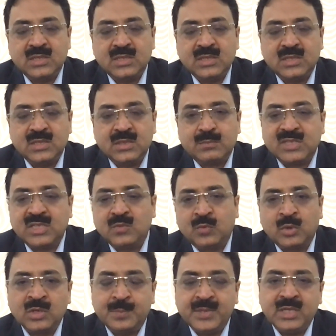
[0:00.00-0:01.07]
But it
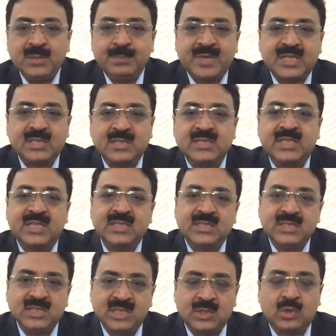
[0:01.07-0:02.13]
won't be better
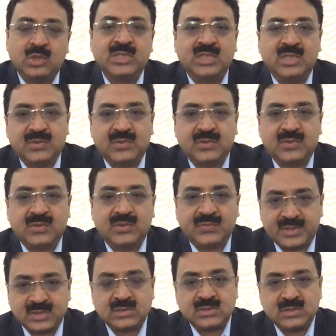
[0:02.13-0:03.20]
than year on year
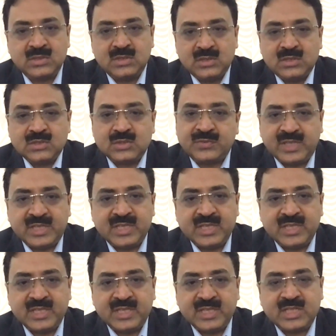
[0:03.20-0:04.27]
figures. So we are
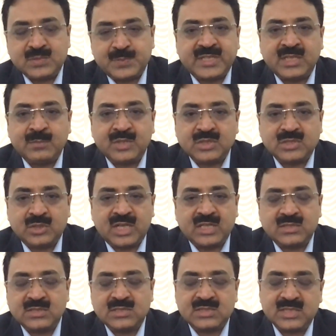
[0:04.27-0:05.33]
expecting because
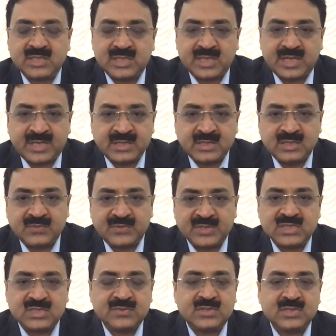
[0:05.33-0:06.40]
Navratri is there and the
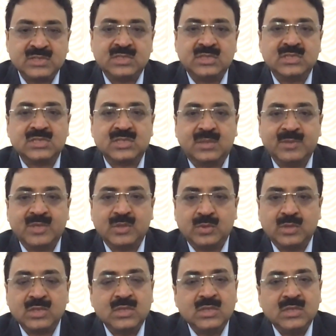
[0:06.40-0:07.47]
festive season is coming
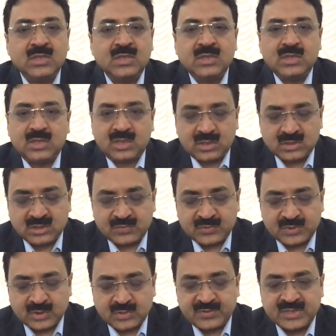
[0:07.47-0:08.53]
over. Uh, the
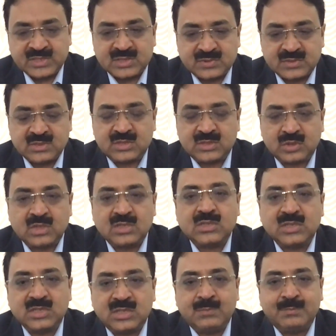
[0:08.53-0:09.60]
sorry, festive season,
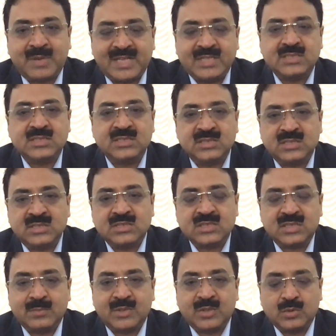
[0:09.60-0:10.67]
not the marriage season
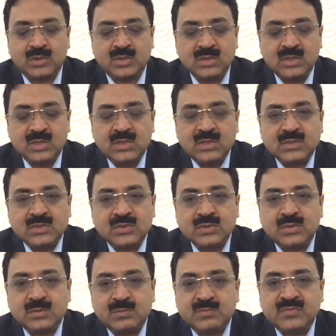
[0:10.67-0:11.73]
is coming over.
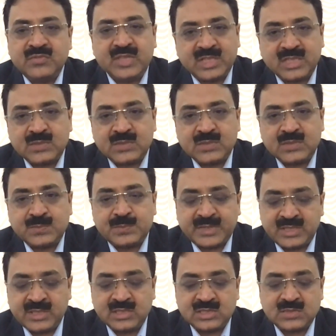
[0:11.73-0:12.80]
So we are expecting
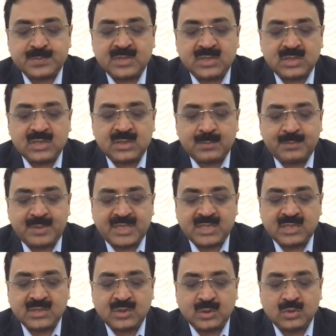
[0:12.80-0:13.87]
a uh,
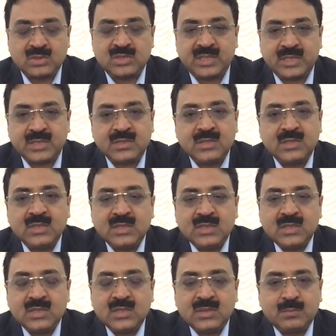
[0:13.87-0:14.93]
better growth there,
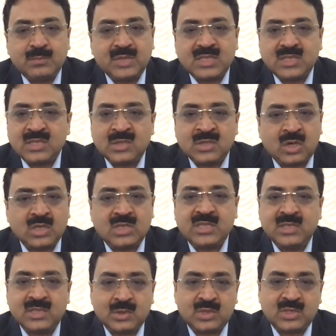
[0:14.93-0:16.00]
but not
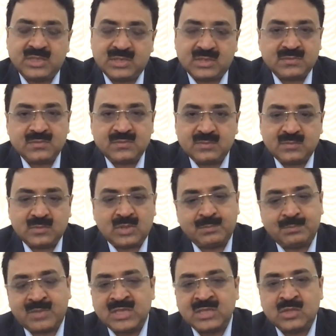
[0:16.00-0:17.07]
year on year.
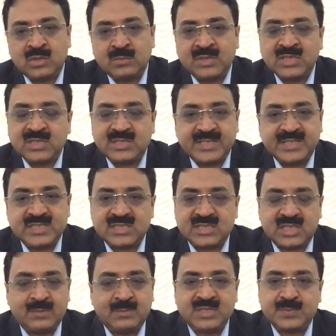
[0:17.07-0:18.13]
On month on month,
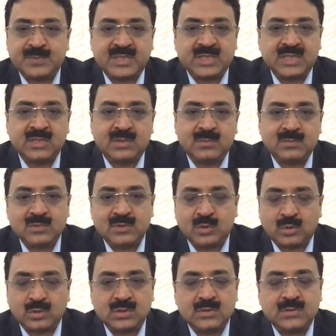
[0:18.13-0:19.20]
yes, I am expecting a
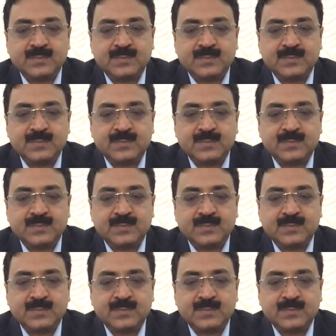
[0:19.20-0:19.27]
growth.